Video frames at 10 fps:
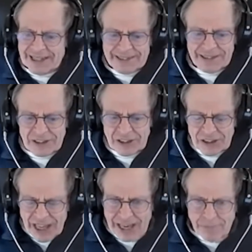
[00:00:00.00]

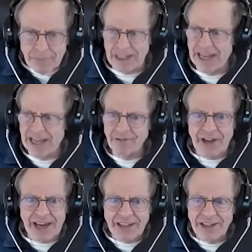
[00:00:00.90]
statement. In
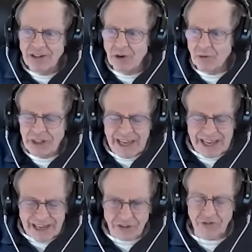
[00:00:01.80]
fact,
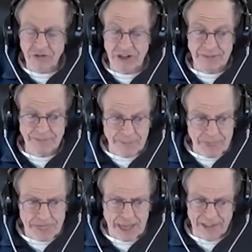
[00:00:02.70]
history,
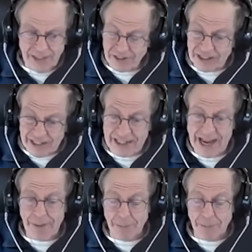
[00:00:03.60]
and this I did not